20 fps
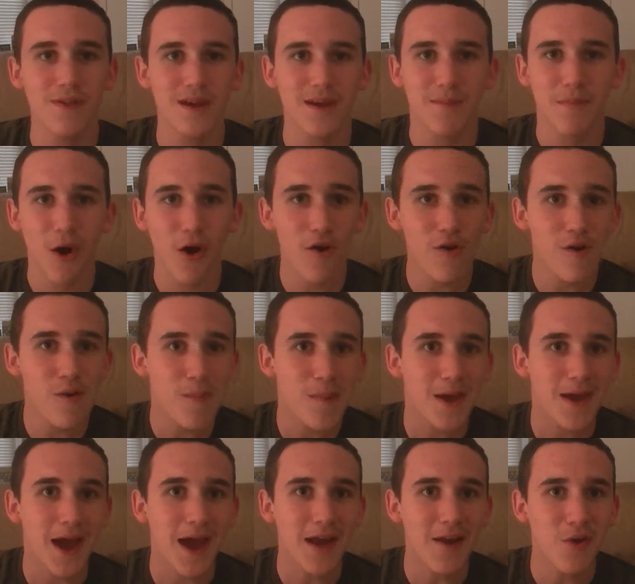part of me
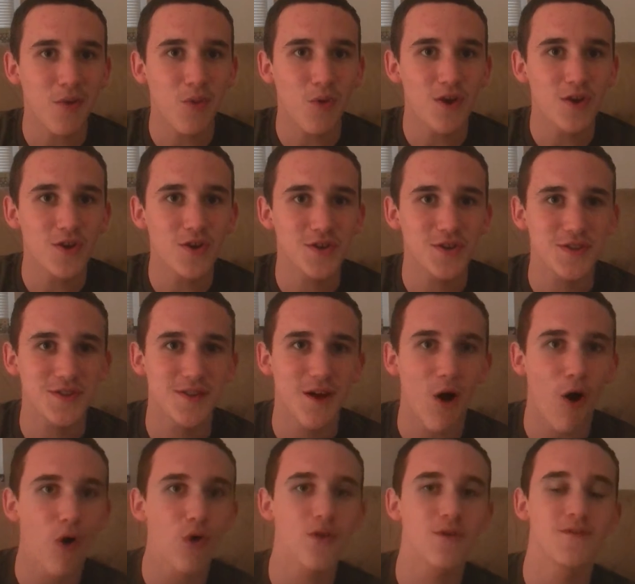kind of wishes that
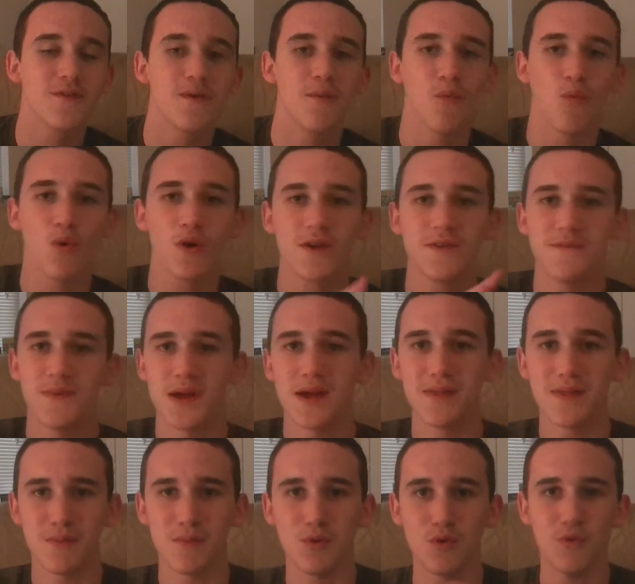all of them would have been
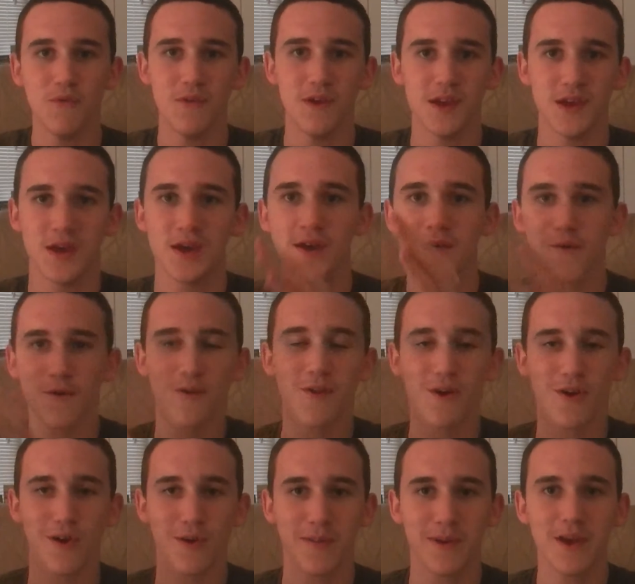in the movie for a
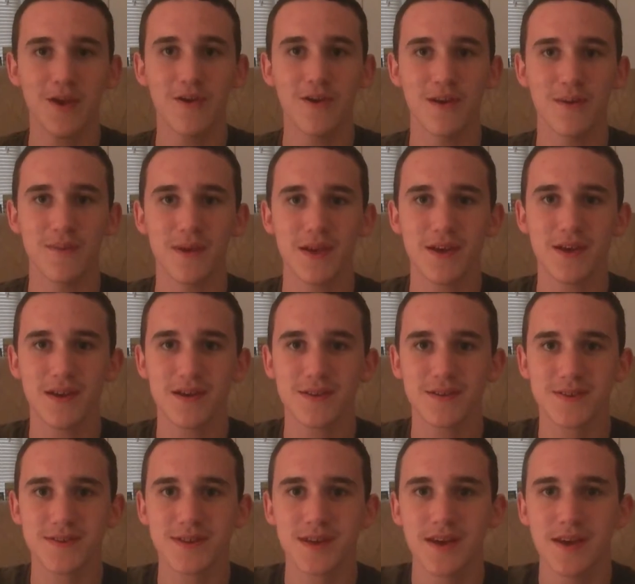longer period,
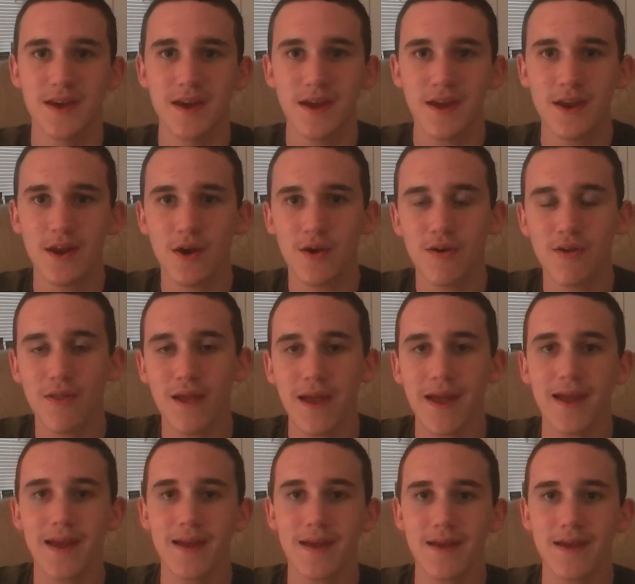because,
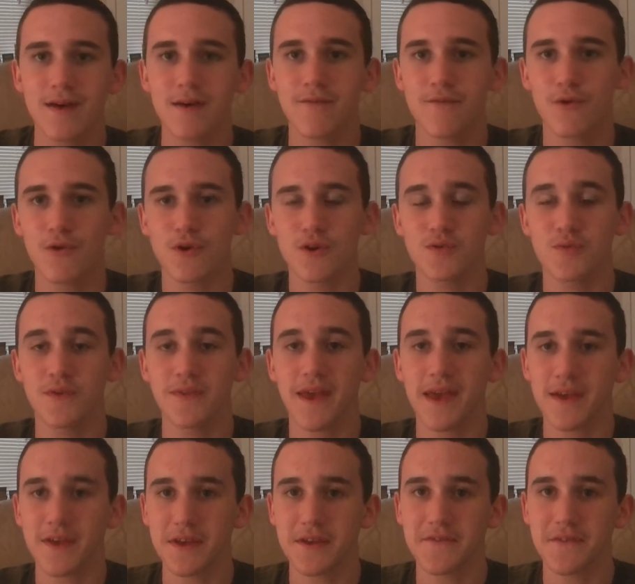of course, when the
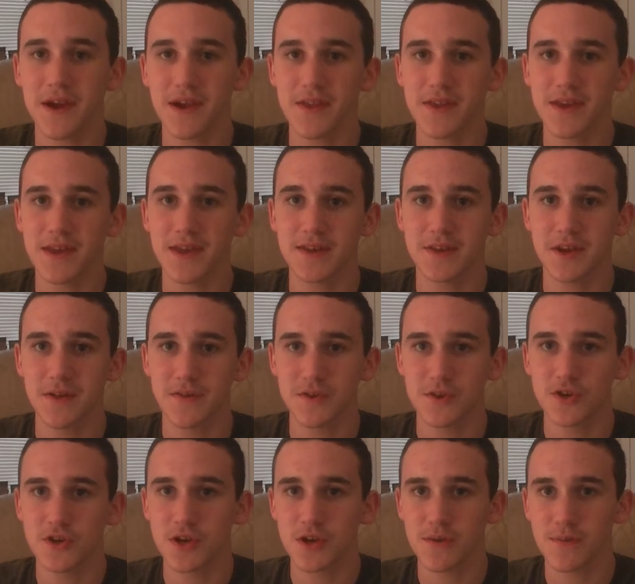alien finally gets on the
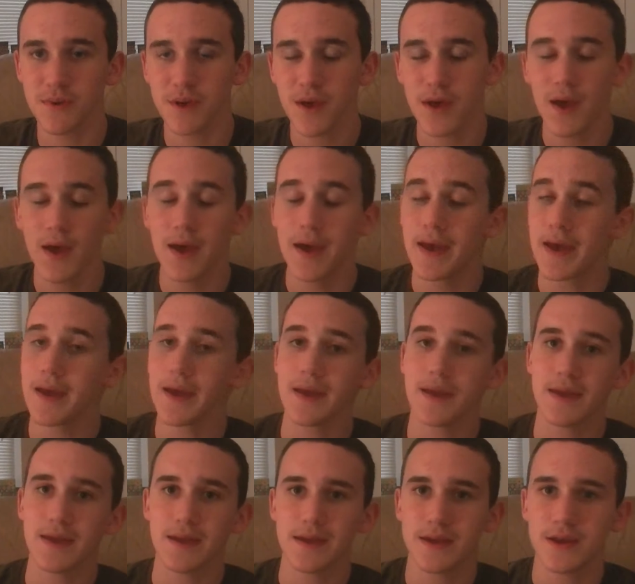ship,
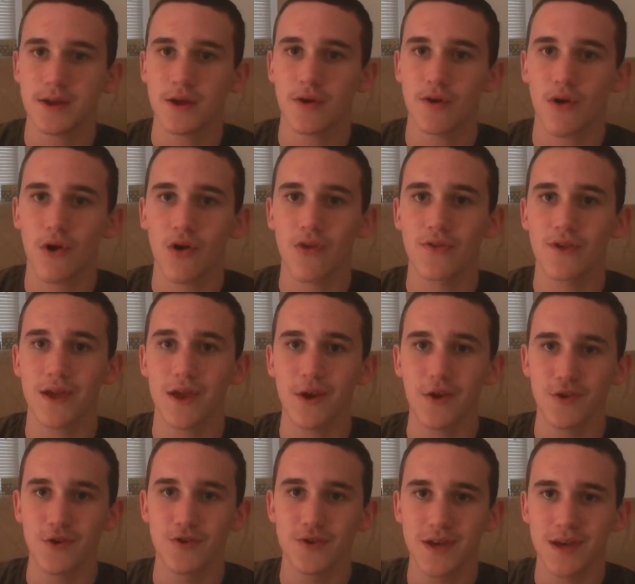all the
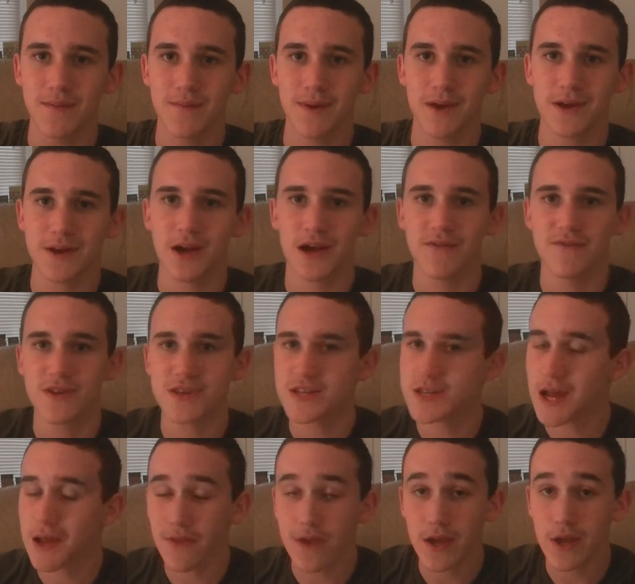characters getting picked off, and it's
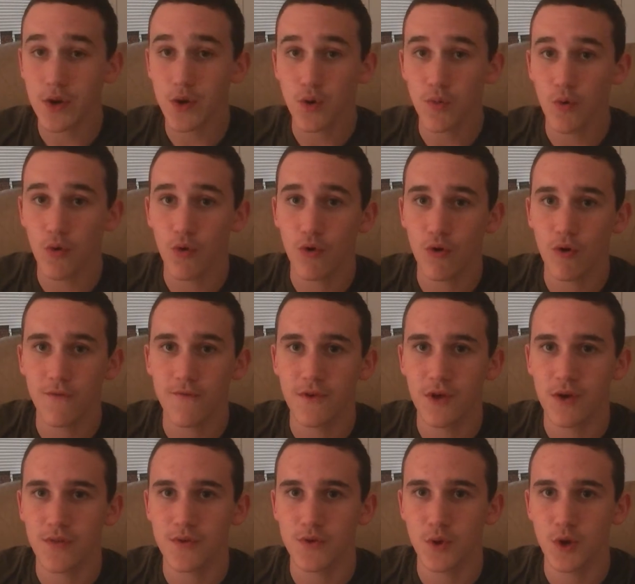not like a normal horror
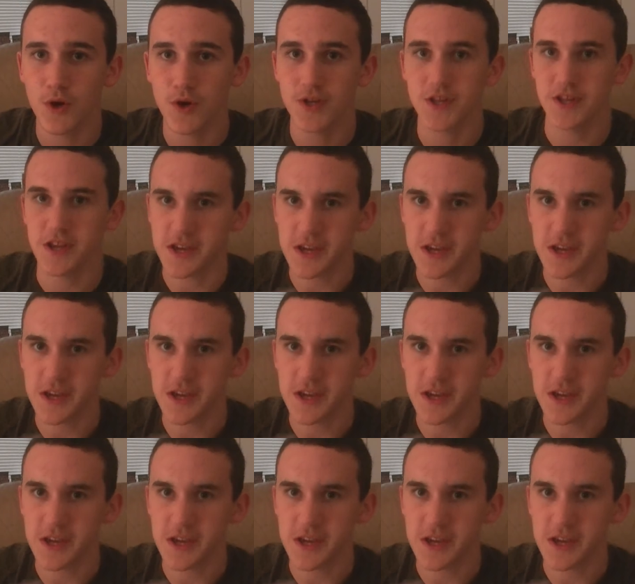film where you're just like,